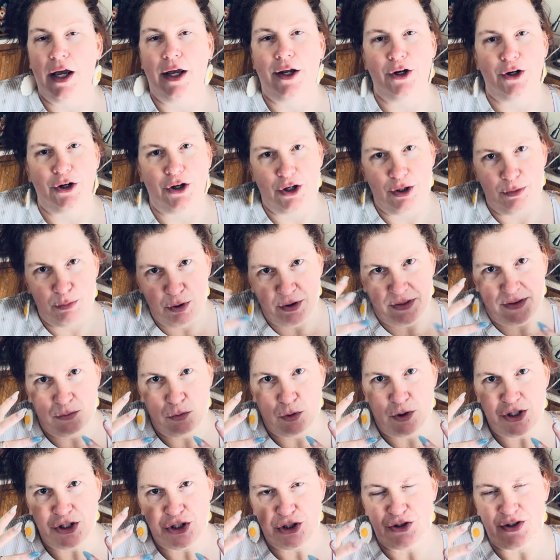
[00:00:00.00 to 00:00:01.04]
you're going to put the
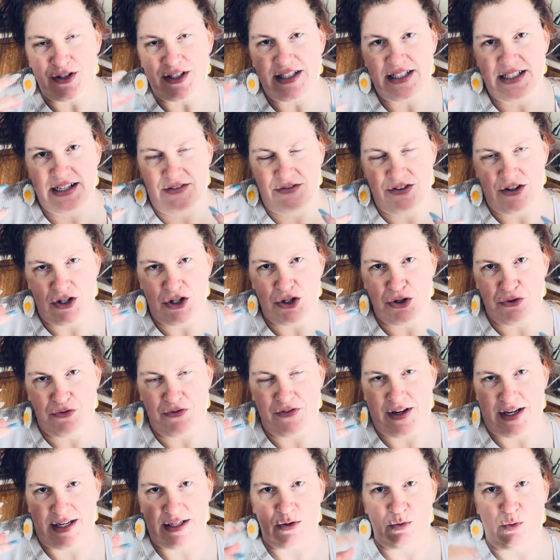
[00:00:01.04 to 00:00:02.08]
moisture and stuff into your
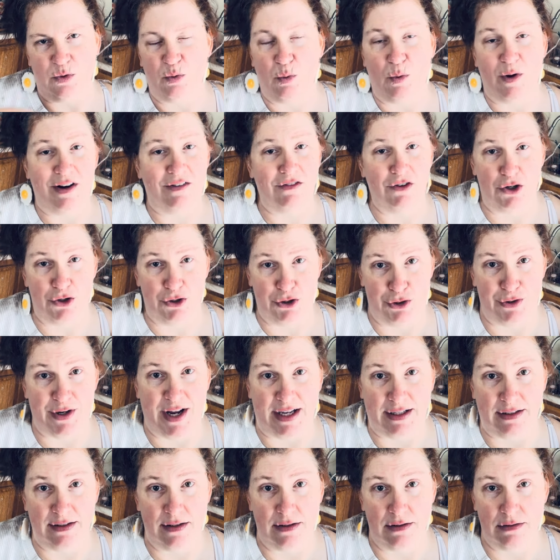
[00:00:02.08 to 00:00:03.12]
face with whatever you do
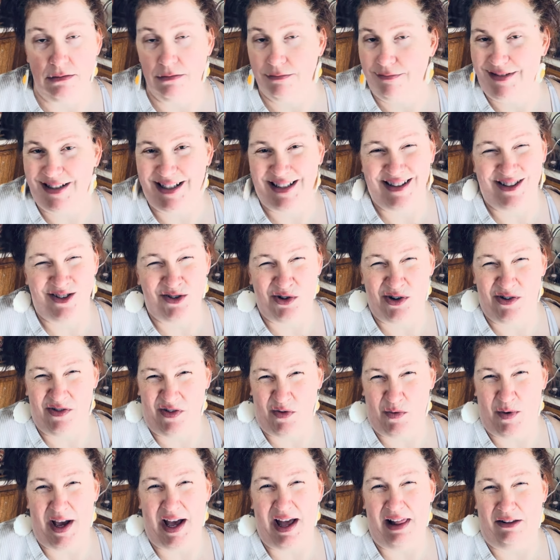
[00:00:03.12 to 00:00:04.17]
next. That's sort of the
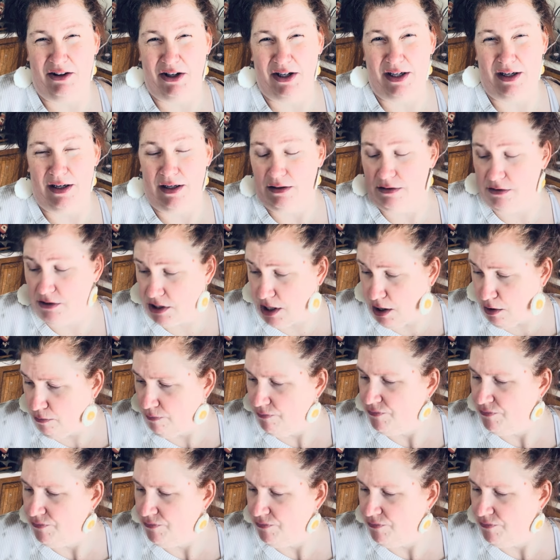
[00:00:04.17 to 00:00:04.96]
way I look at it. So,